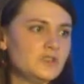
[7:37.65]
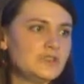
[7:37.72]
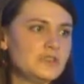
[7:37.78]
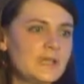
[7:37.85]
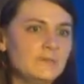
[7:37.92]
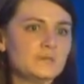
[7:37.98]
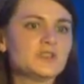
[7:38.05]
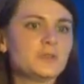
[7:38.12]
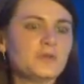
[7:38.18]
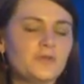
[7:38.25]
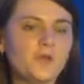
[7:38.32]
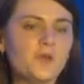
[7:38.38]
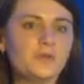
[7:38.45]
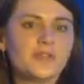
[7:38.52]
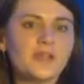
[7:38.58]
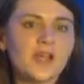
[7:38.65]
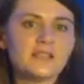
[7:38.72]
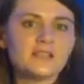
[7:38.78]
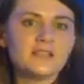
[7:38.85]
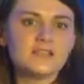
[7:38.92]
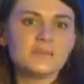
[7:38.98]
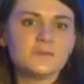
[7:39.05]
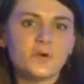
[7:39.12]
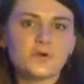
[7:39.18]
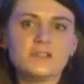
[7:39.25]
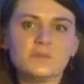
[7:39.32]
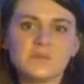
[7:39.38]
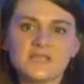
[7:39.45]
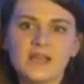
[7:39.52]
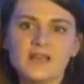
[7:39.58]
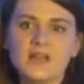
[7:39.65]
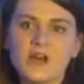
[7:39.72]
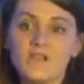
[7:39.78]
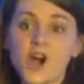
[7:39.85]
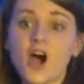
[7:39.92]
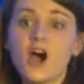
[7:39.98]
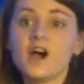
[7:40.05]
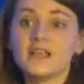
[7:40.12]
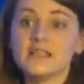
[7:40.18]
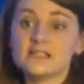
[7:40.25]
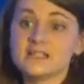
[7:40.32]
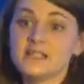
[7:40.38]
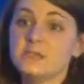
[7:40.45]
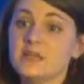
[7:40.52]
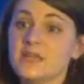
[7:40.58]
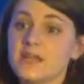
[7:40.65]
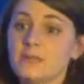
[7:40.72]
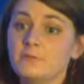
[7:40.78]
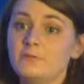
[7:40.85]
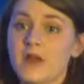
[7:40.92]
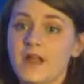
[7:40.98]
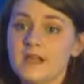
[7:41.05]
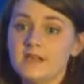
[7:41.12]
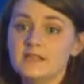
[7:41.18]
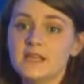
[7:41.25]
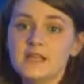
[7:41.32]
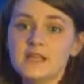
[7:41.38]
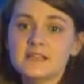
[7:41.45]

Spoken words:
deemed to perform 30 to 40% at a higher CPM rate.